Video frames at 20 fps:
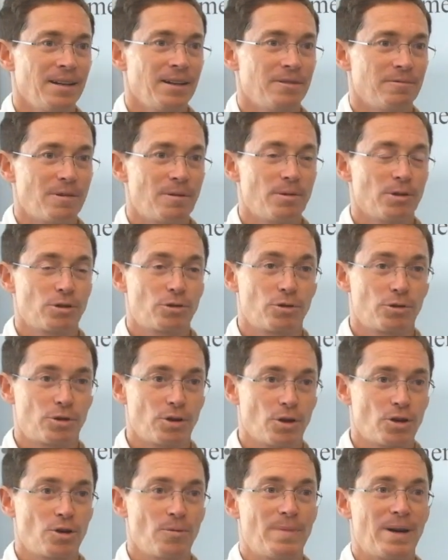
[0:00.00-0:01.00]
We want to
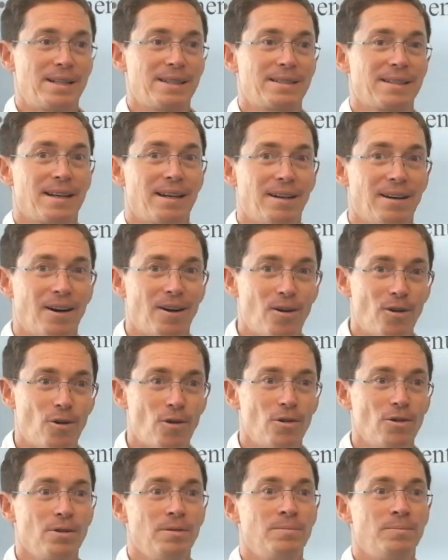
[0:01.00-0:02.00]
document
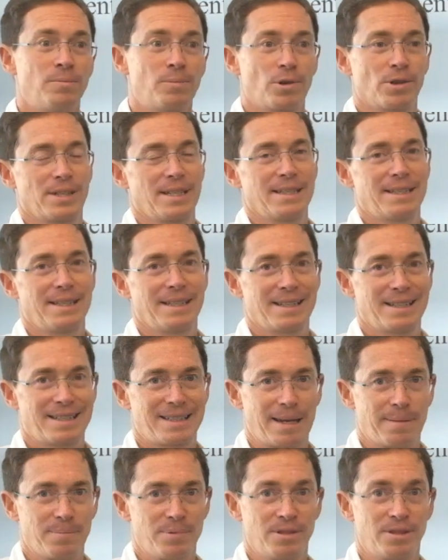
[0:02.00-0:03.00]
all processing
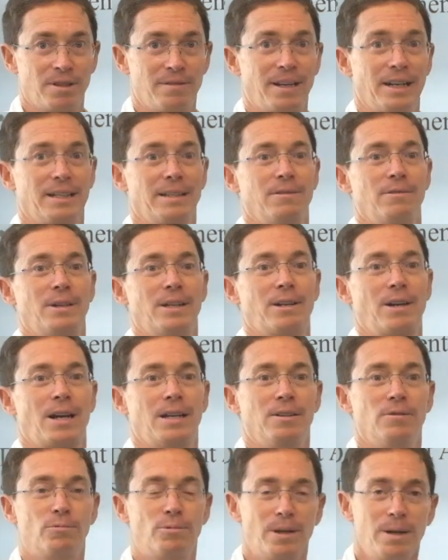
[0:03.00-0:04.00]
steps so that we
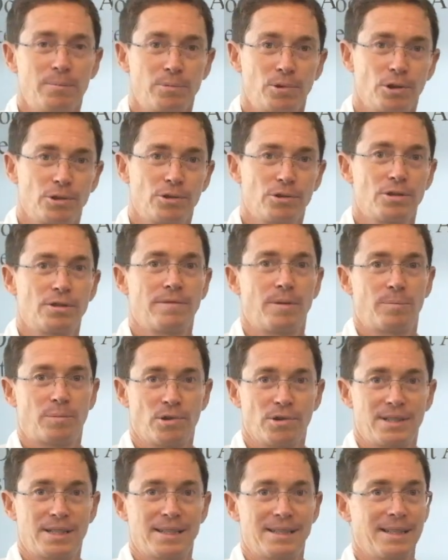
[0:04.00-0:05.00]
can reproduce the
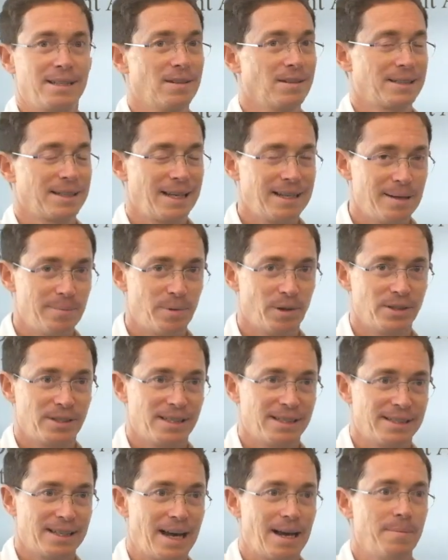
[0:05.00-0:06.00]
processing at any point
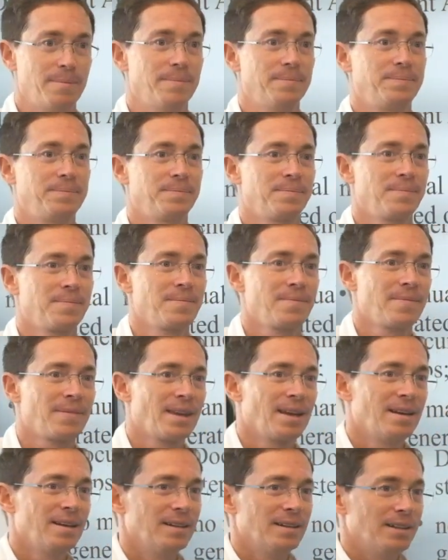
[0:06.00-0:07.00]
in time.
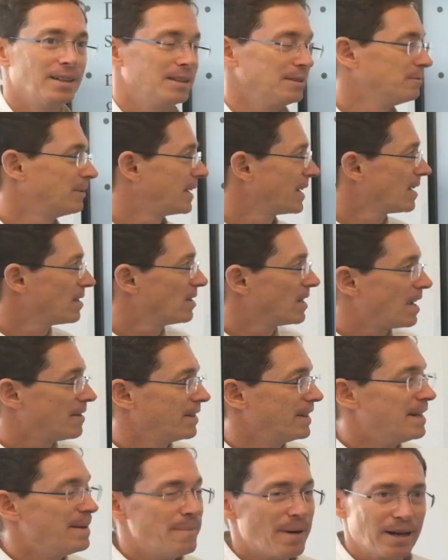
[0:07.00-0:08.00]
We cannot have
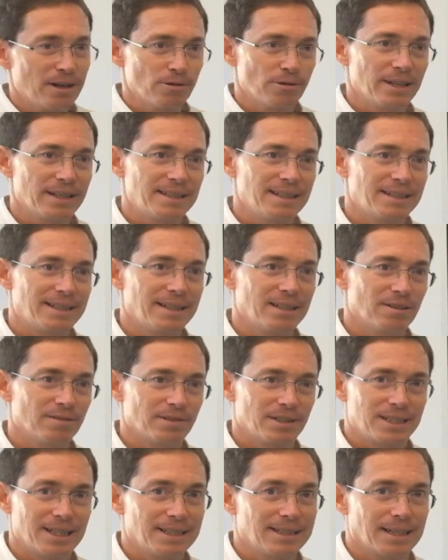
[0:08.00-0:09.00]
any manual editing of the
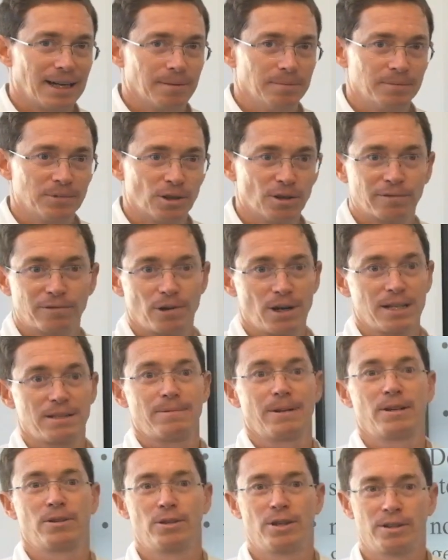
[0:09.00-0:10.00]
data, otherwise
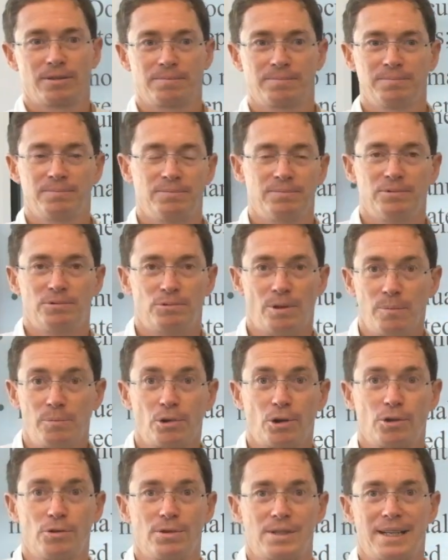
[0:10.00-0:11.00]
we cannot
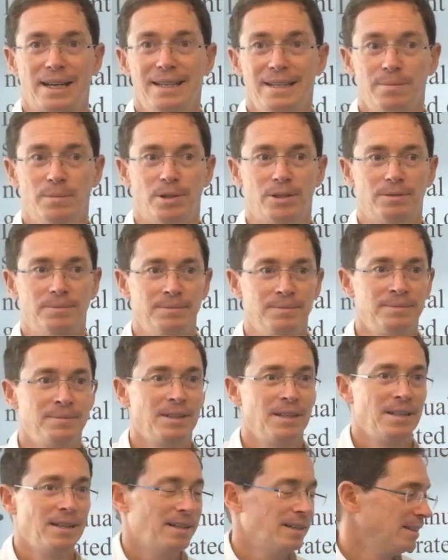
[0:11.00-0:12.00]
reproduce anymore.
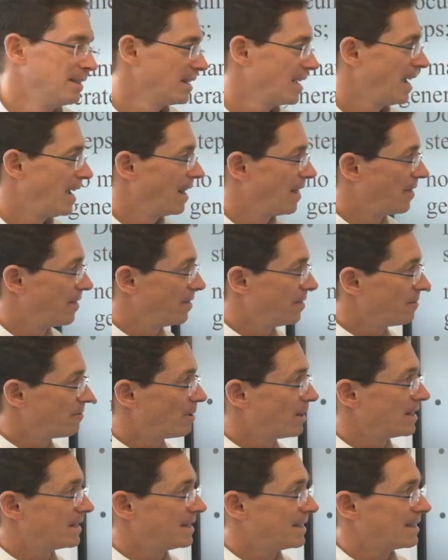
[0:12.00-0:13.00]
And
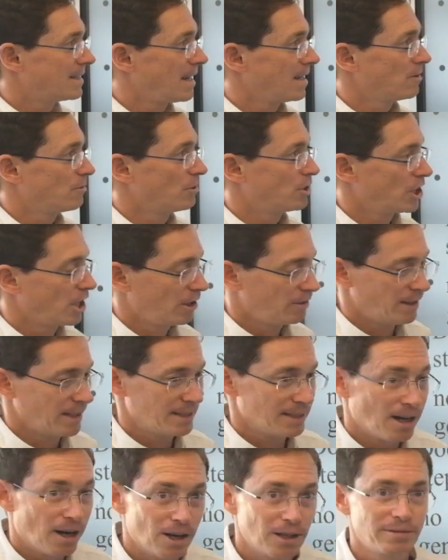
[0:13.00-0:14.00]
we'll decide to
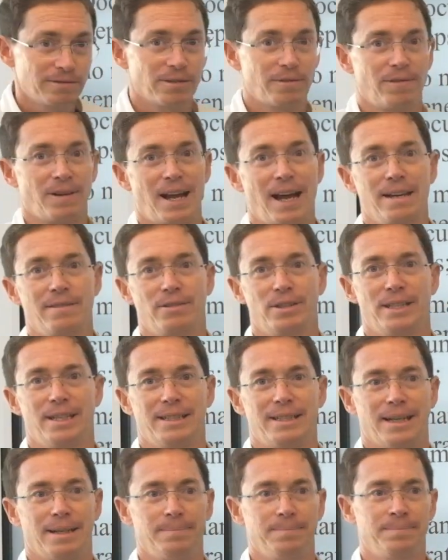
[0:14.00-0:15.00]
generate on the fly the data.